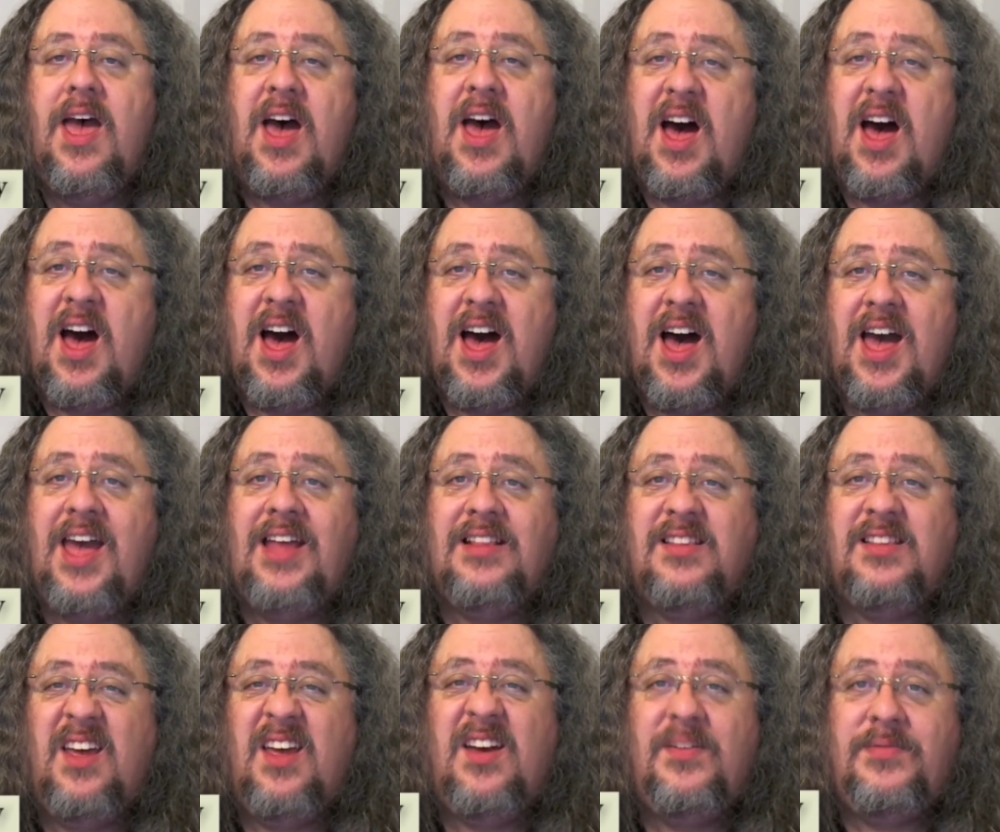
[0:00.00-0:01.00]
I
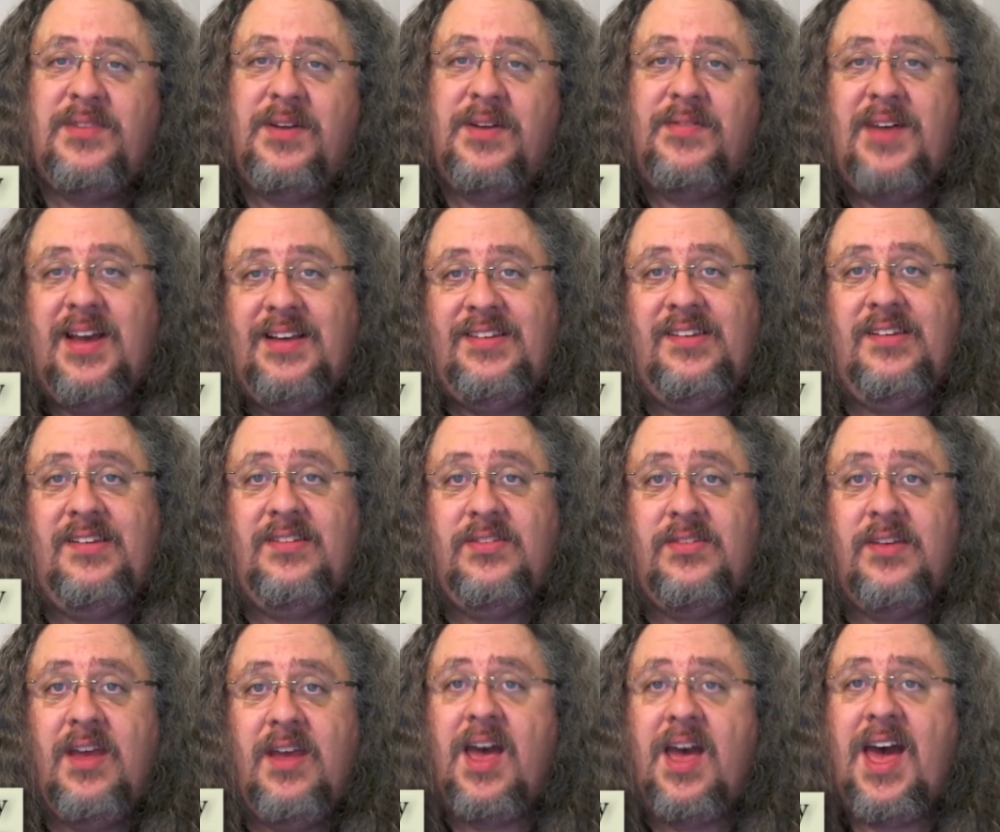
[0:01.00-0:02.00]
love devices.
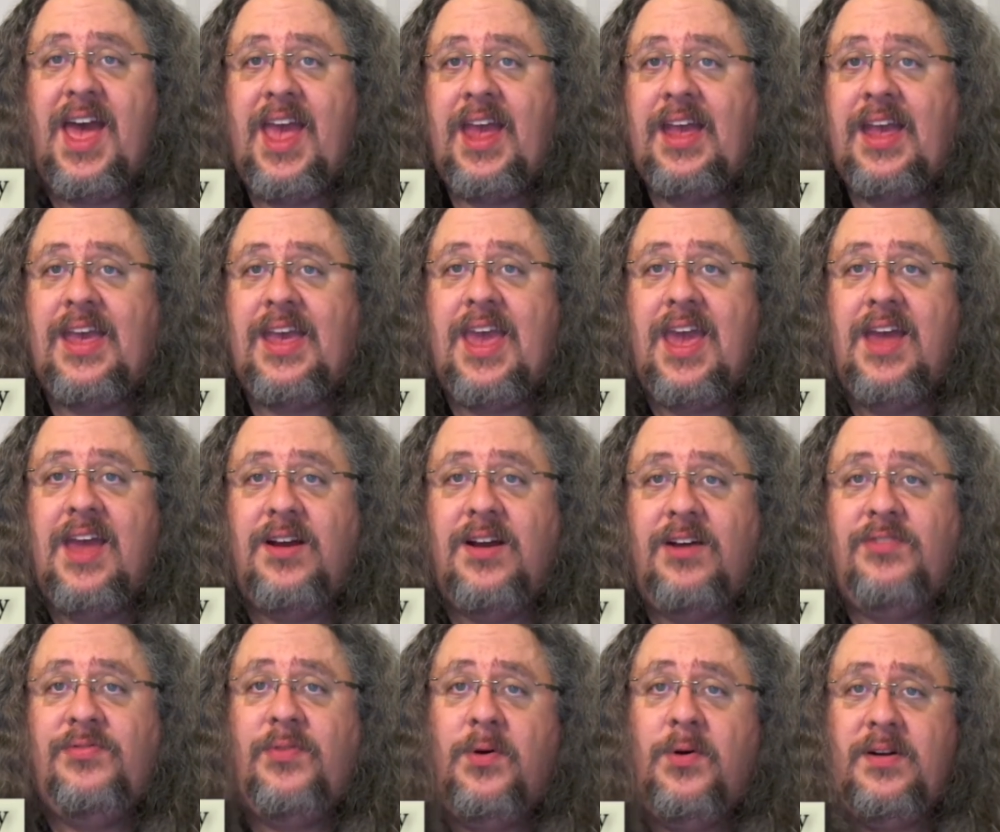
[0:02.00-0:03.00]
I can't
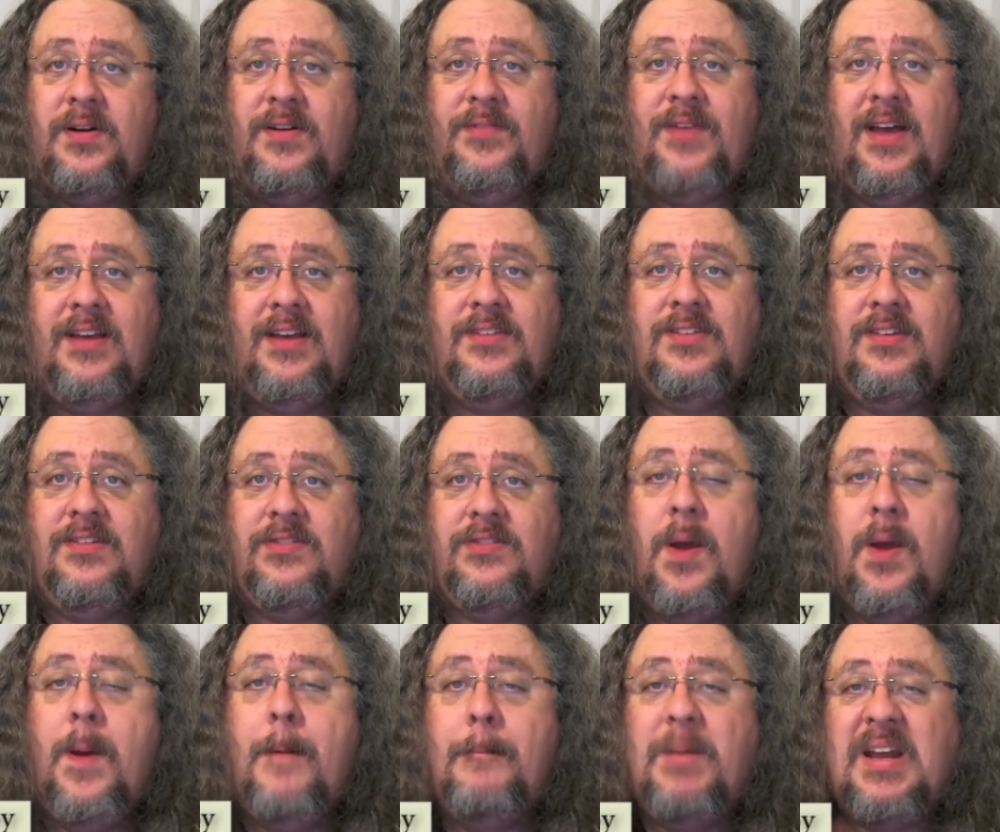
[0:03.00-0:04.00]
afford devices,
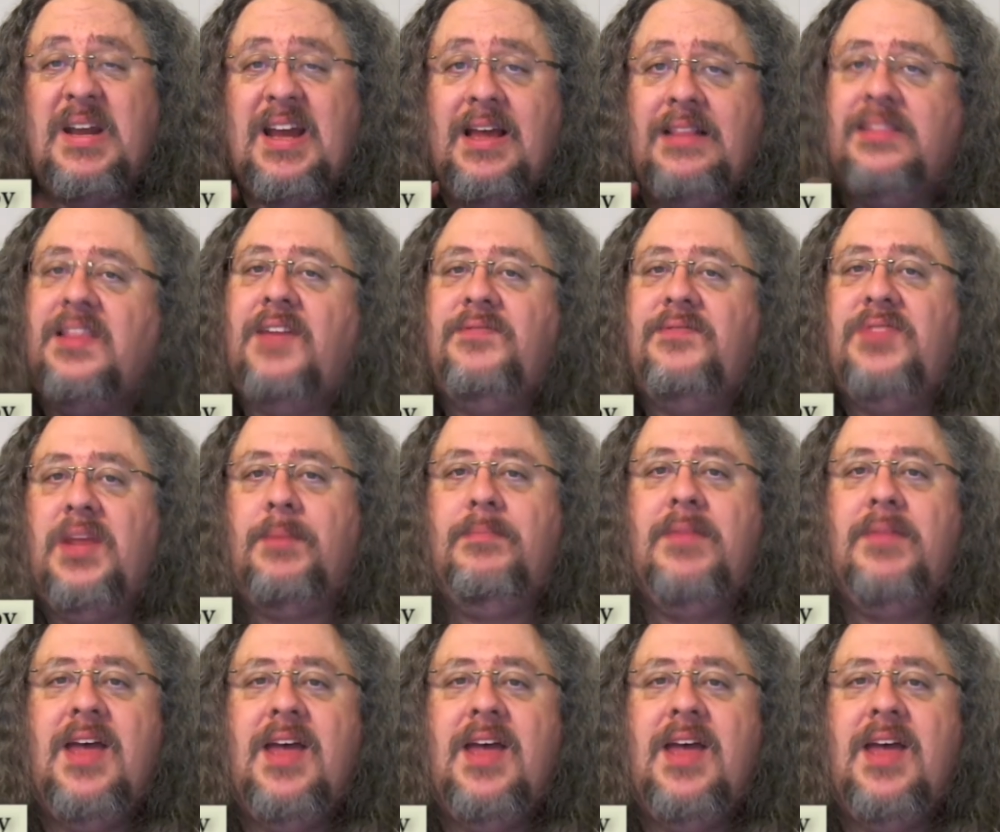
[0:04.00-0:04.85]
but I love them.